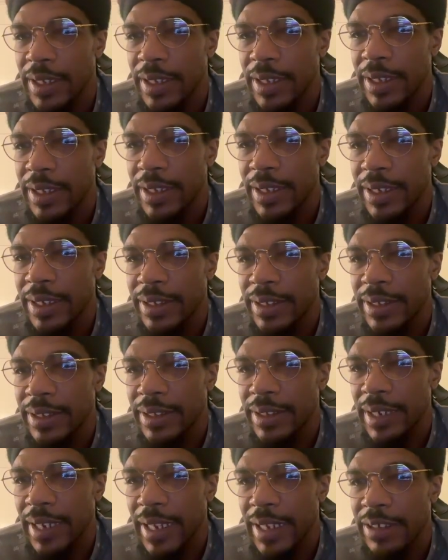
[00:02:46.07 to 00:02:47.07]
this is
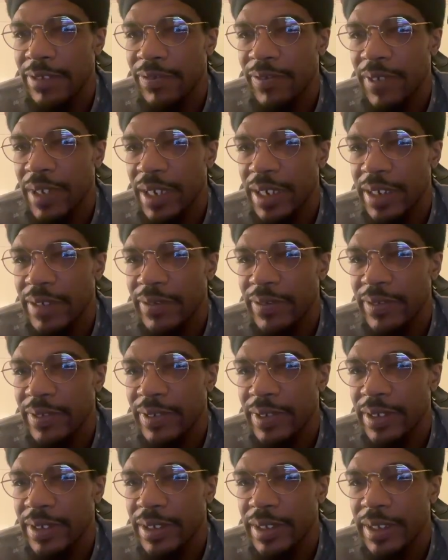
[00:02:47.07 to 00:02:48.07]
the last 5.
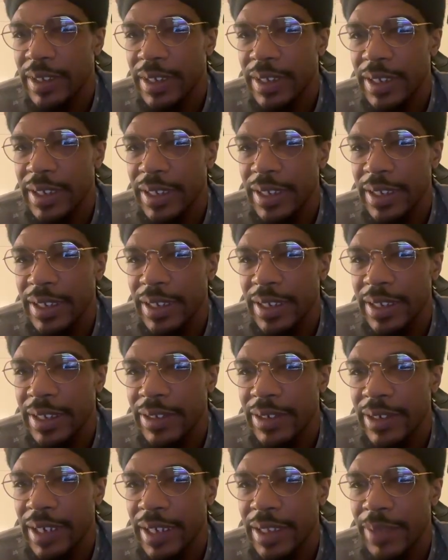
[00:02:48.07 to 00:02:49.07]
And
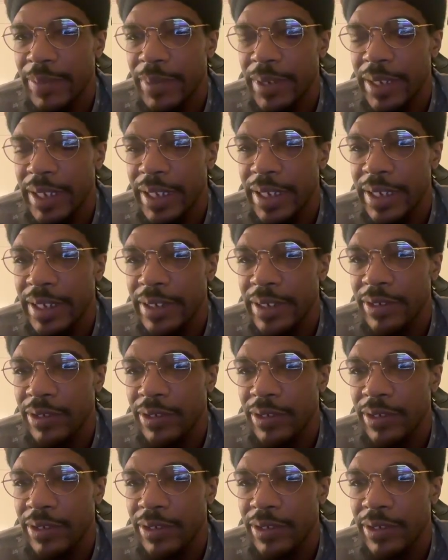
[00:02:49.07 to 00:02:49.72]
you got the beginning,